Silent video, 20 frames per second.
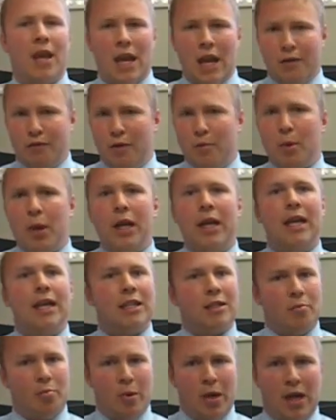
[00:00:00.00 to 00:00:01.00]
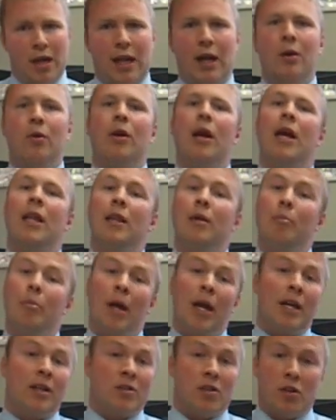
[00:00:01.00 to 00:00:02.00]
everybody gets a bailout, and the
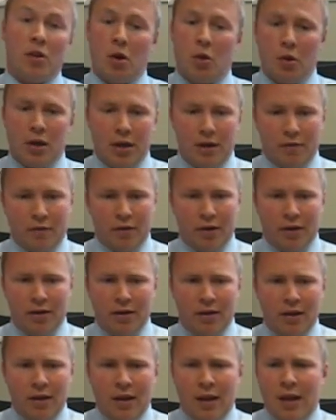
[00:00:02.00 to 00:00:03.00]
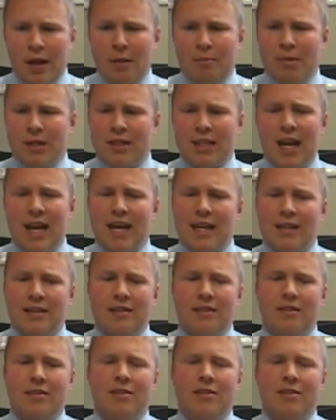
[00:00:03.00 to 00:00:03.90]
banks are no different. Besides,